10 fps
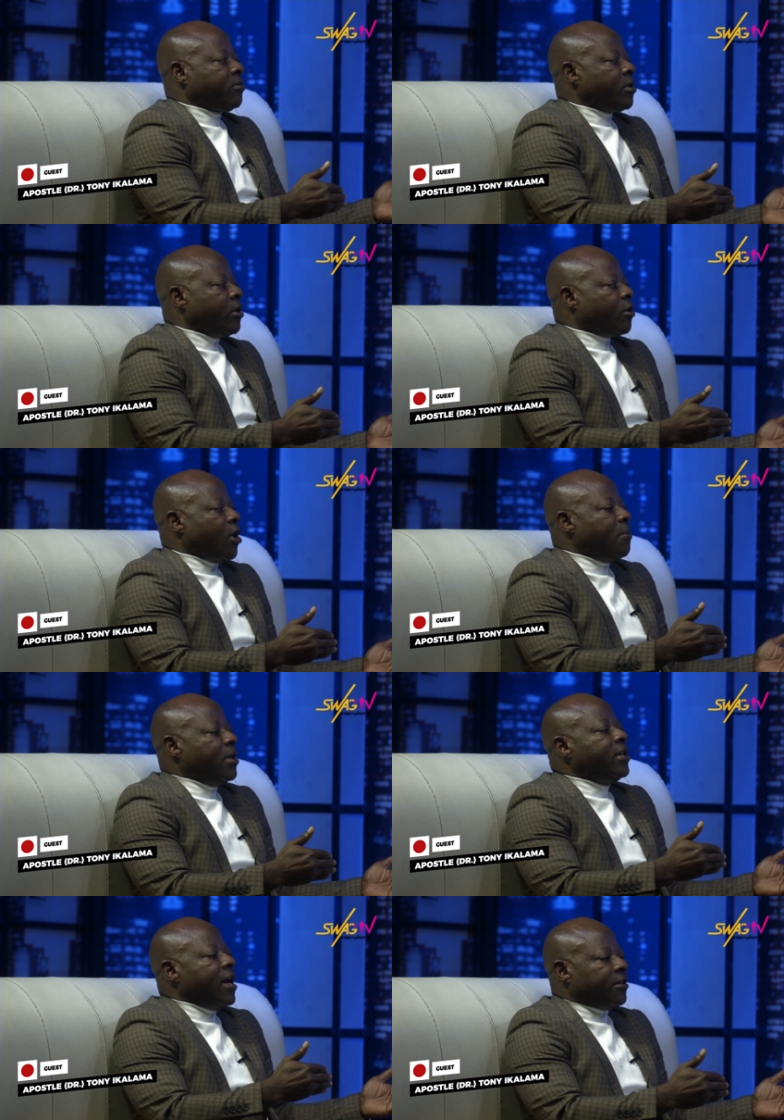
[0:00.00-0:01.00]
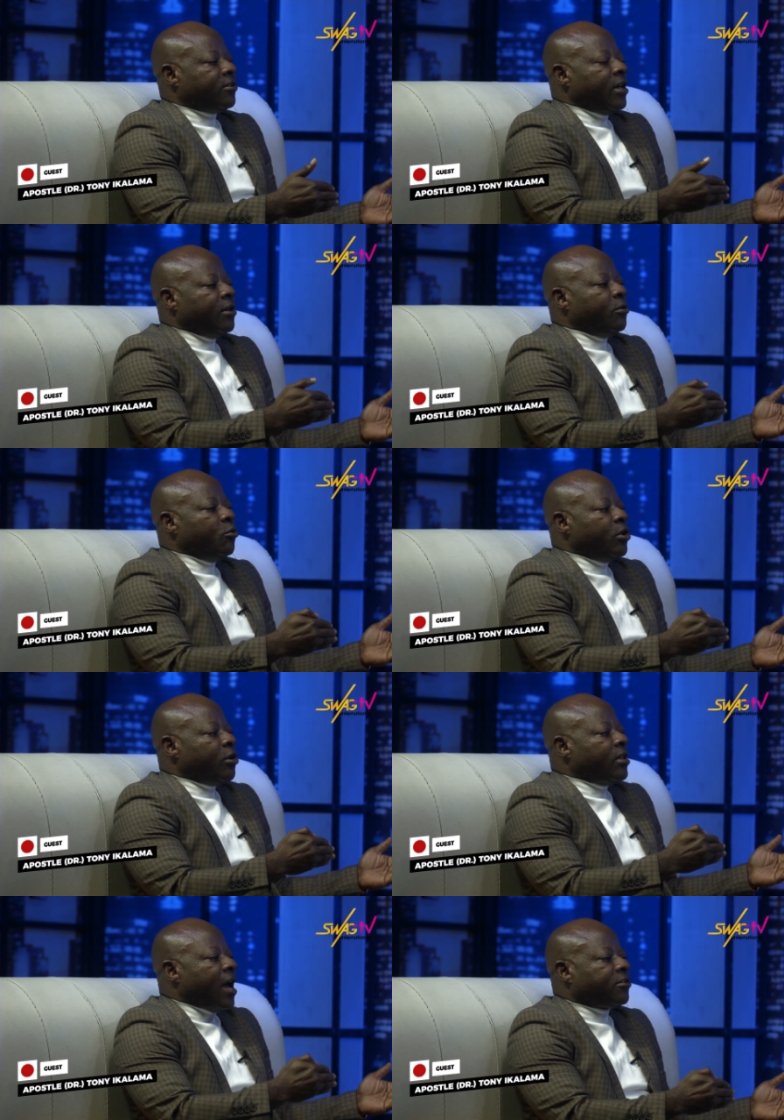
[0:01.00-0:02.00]
So, Clubbing, yes. The,
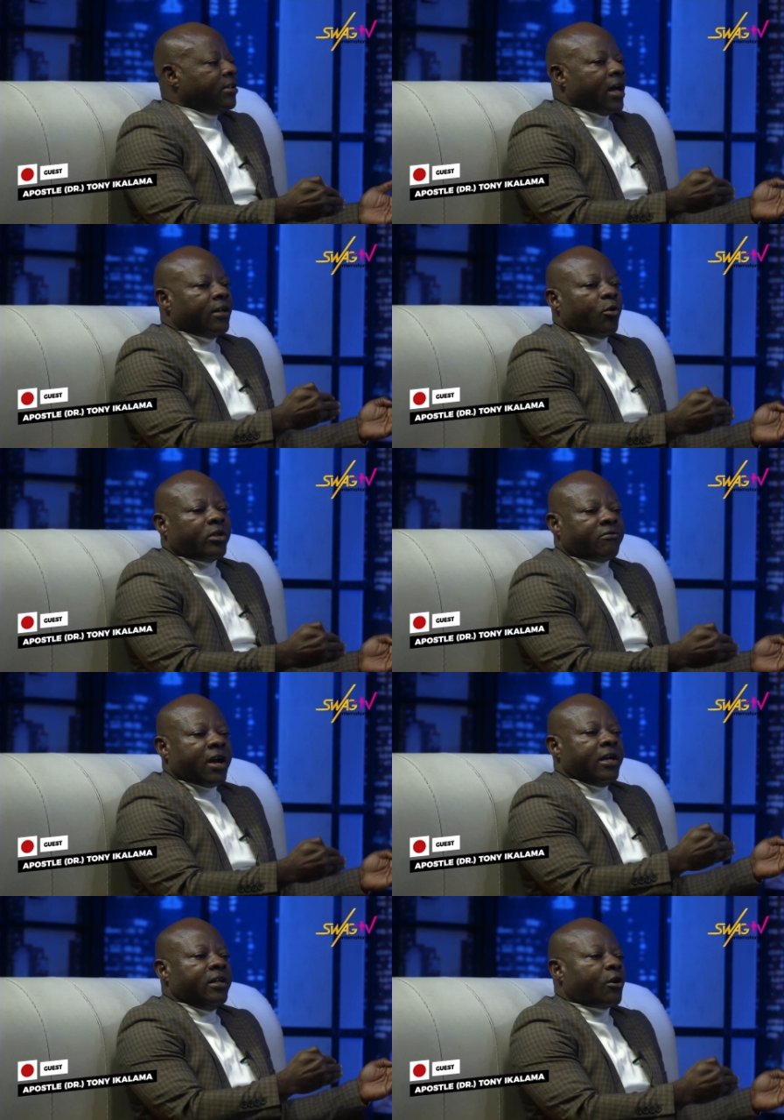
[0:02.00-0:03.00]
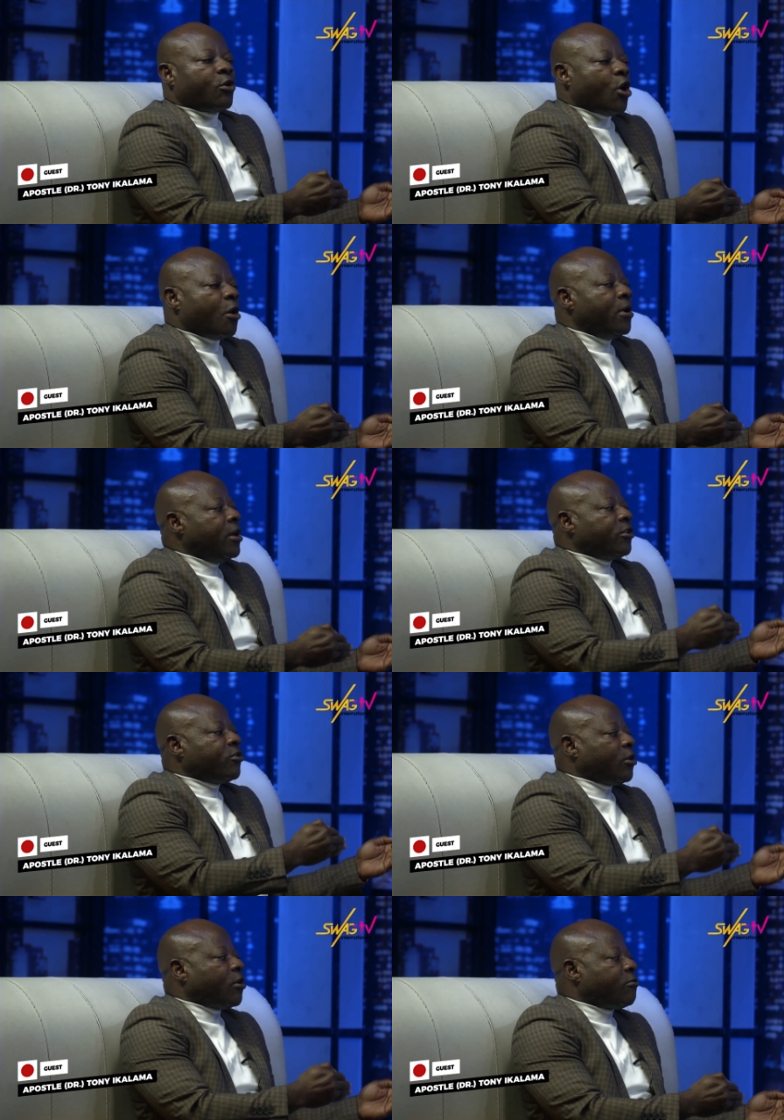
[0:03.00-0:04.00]
the dancing and whatever in the club is
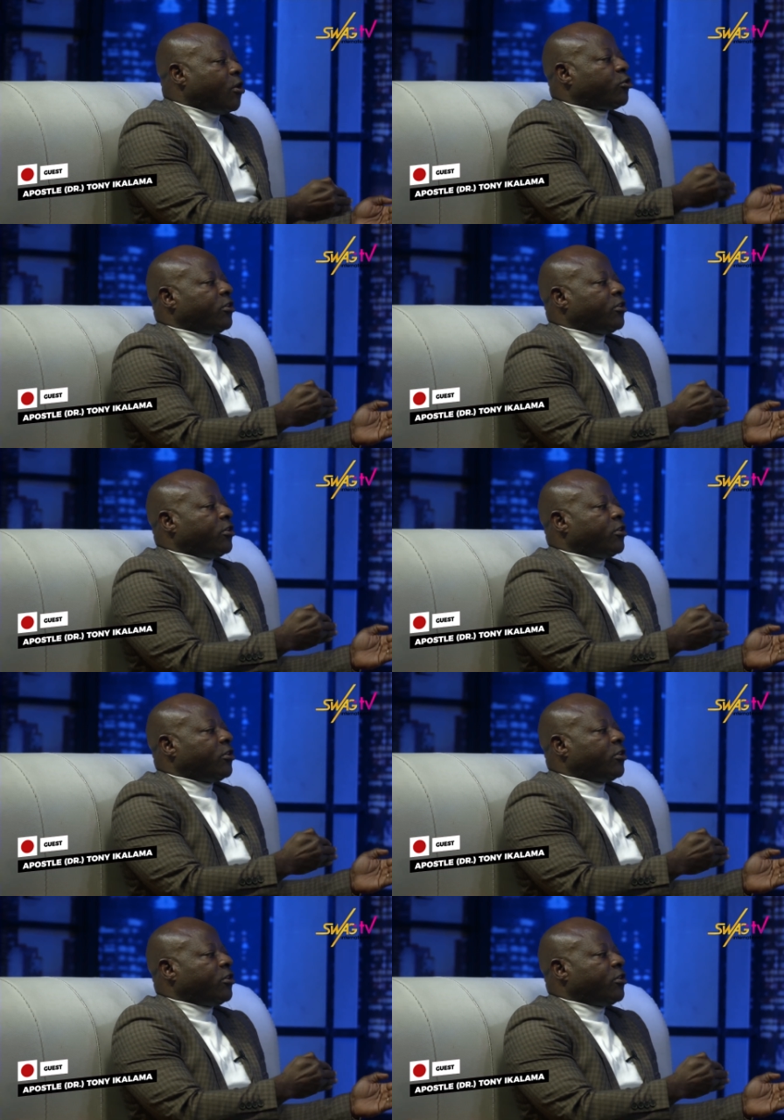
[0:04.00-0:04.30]
not of God.